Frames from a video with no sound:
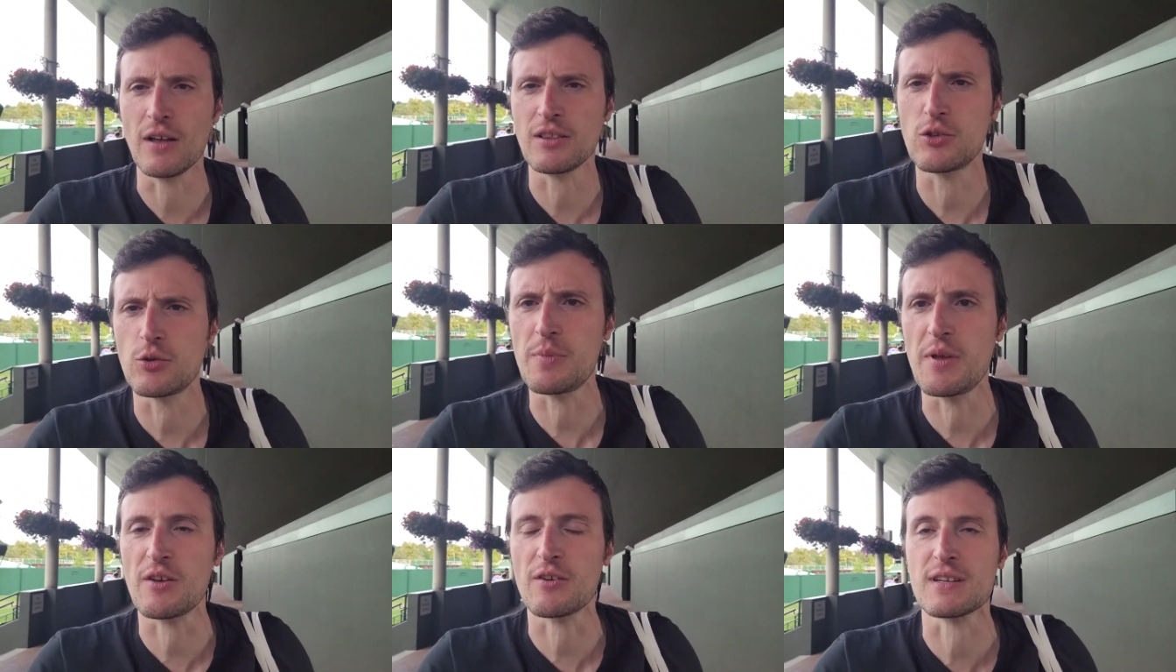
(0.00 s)
And
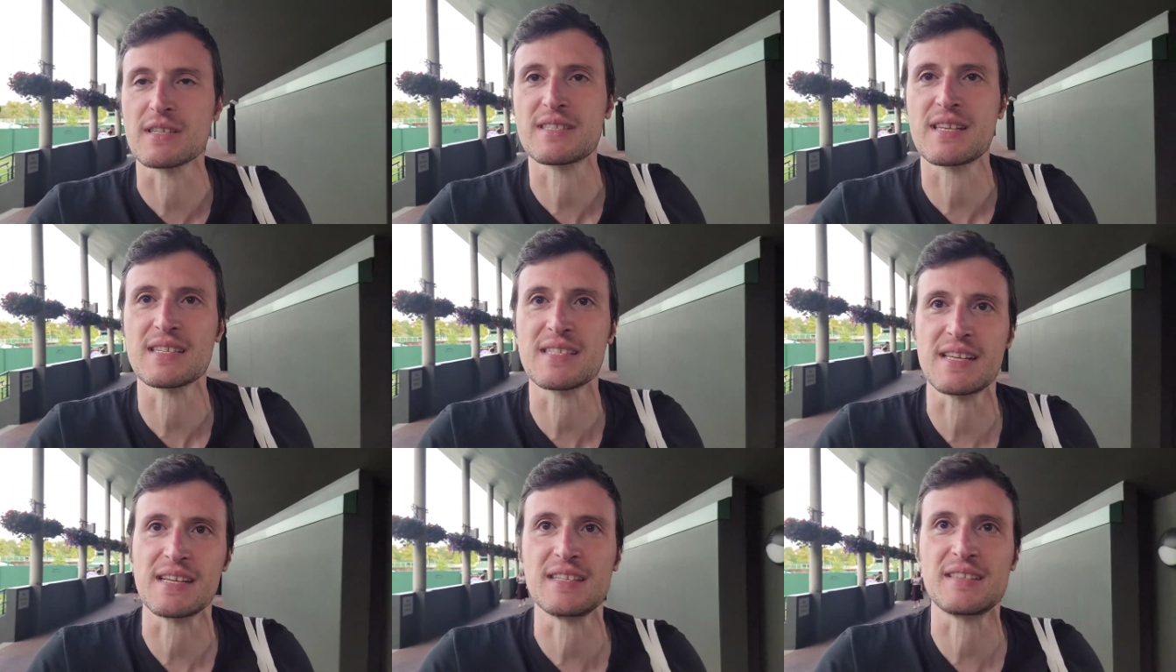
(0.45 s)
to be honest,
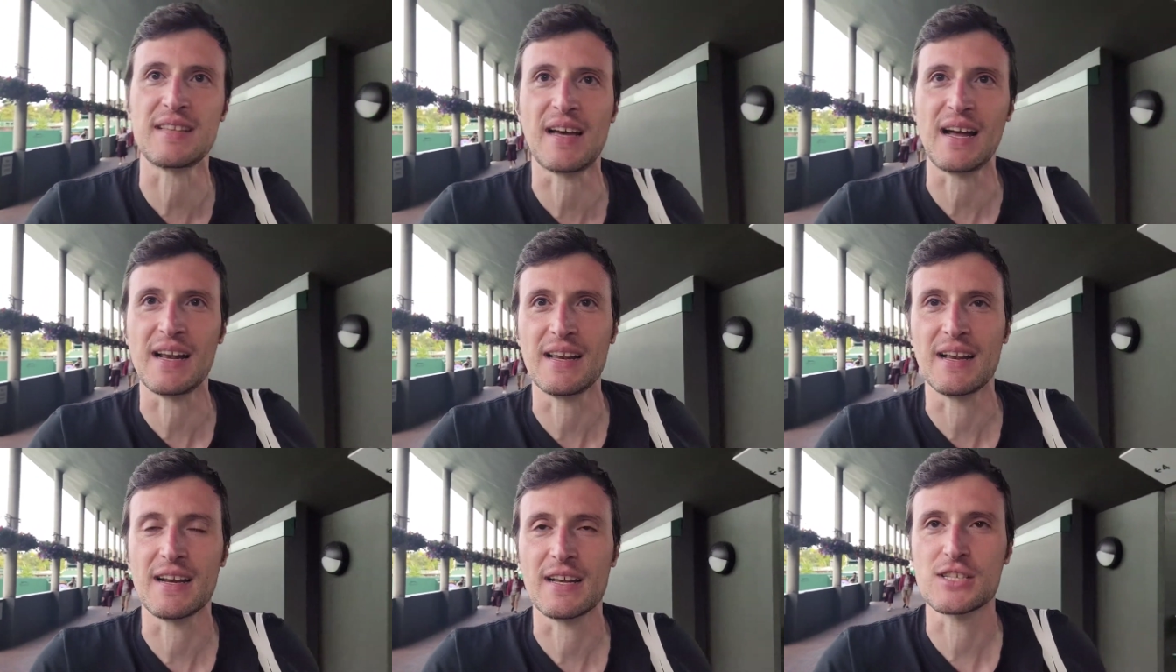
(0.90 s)
as an
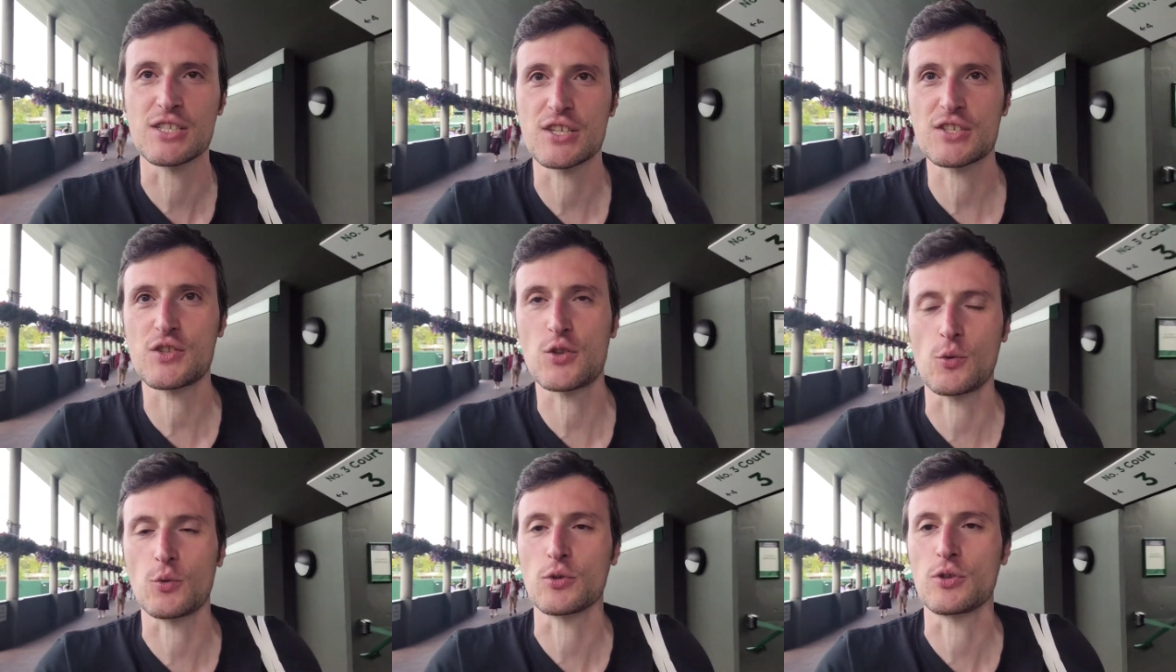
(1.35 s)
Italian, I
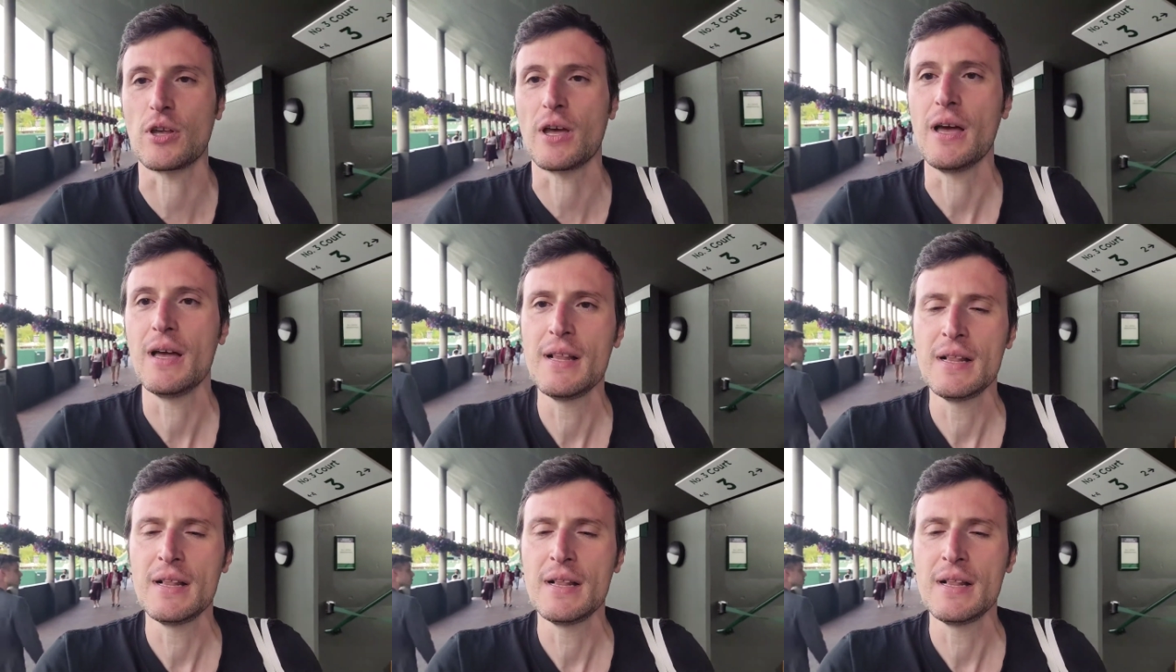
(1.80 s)
just thought,